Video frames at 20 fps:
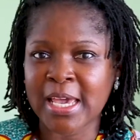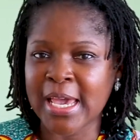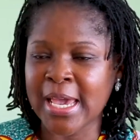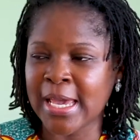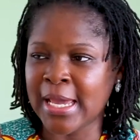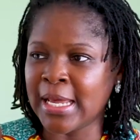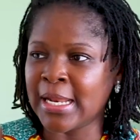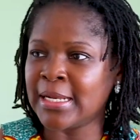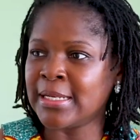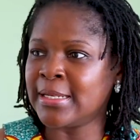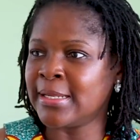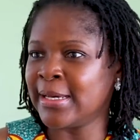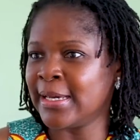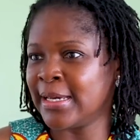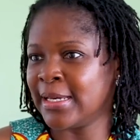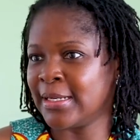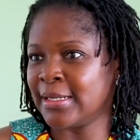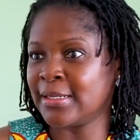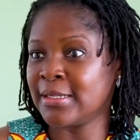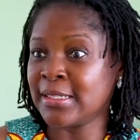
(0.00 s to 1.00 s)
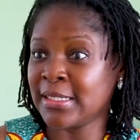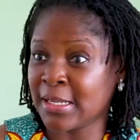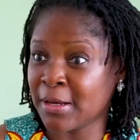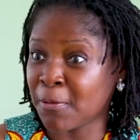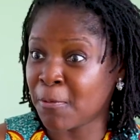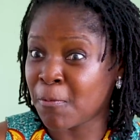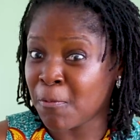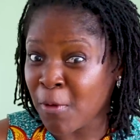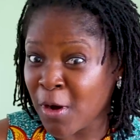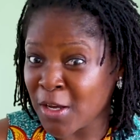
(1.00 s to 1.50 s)
And then
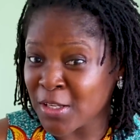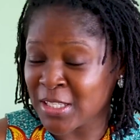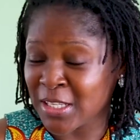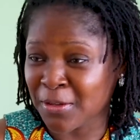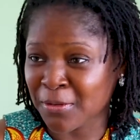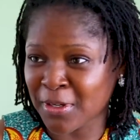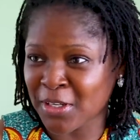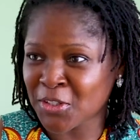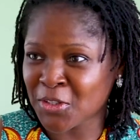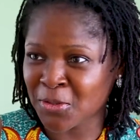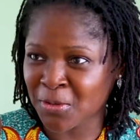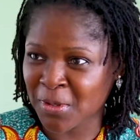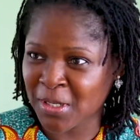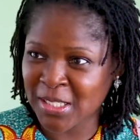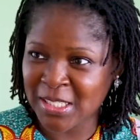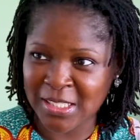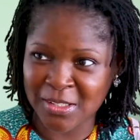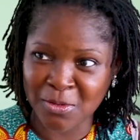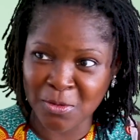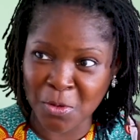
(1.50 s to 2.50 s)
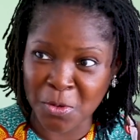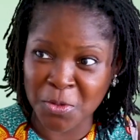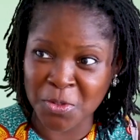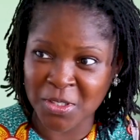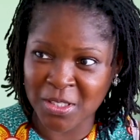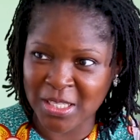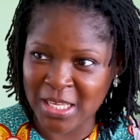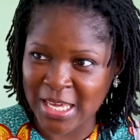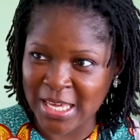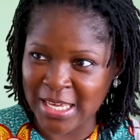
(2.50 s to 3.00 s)
there was a restaurant in
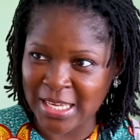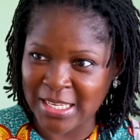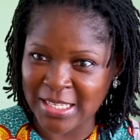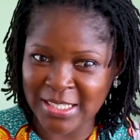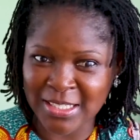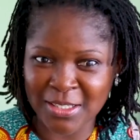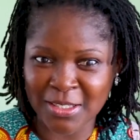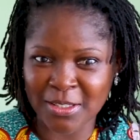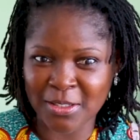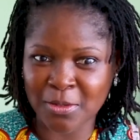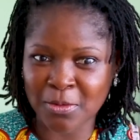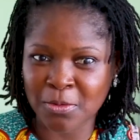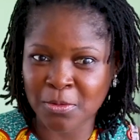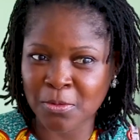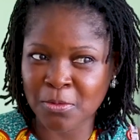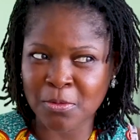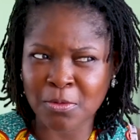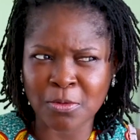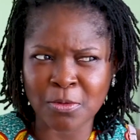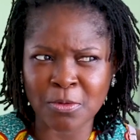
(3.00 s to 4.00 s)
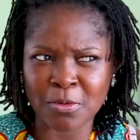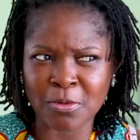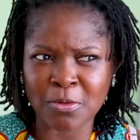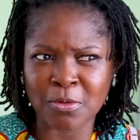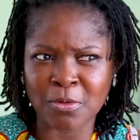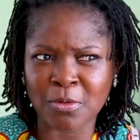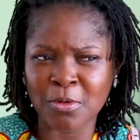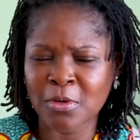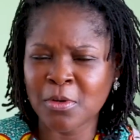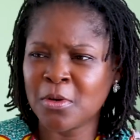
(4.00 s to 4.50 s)
those days
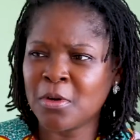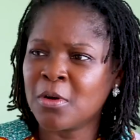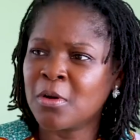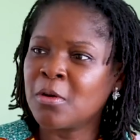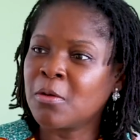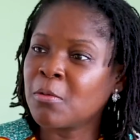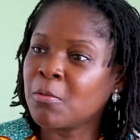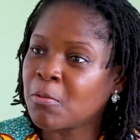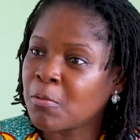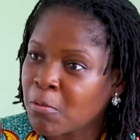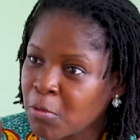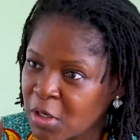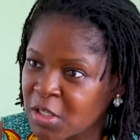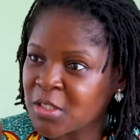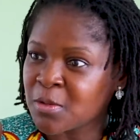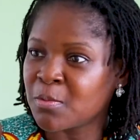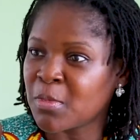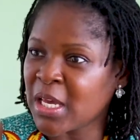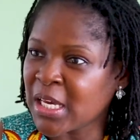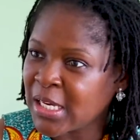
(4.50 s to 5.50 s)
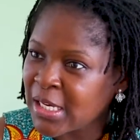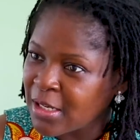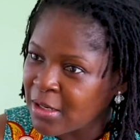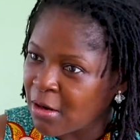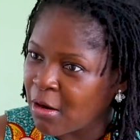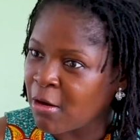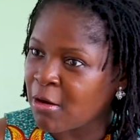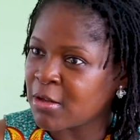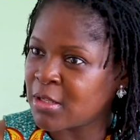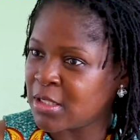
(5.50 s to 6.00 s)
who was
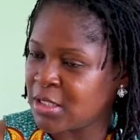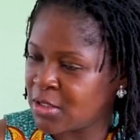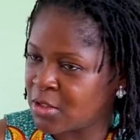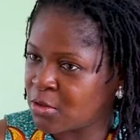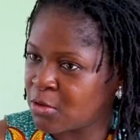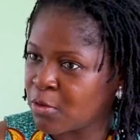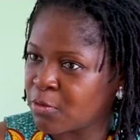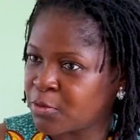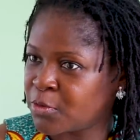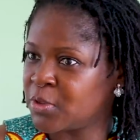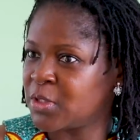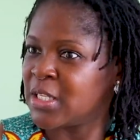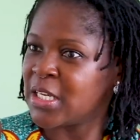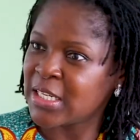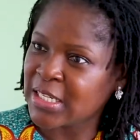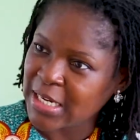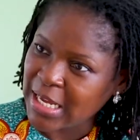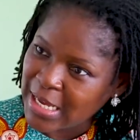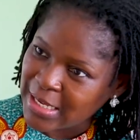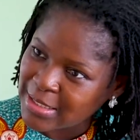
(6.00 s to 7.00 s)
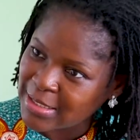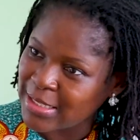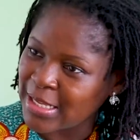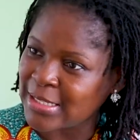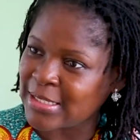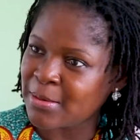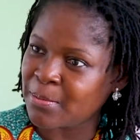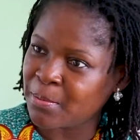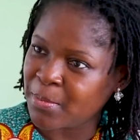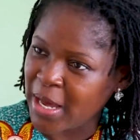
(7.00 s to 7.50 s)
making all this tofu. Then I
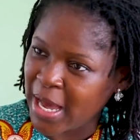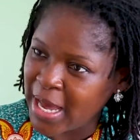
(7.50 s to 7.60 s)
started